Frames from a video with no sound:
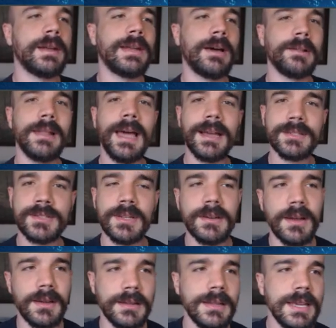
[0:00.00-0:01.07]
Now last
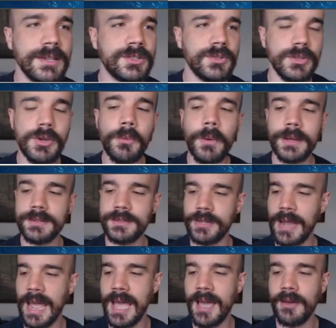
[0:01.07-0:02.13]
and not least, you want
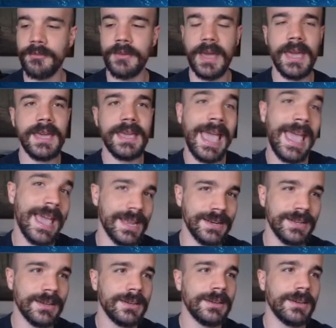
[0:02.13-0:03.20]
to have a
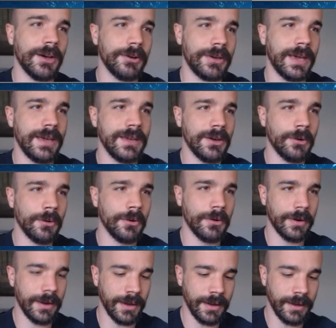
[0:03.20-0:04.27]
head okay,
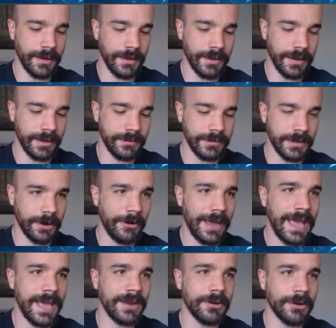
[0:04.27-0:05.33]
or uh, you know,
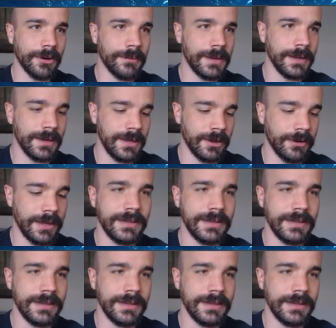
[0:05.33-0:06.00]
a header in here.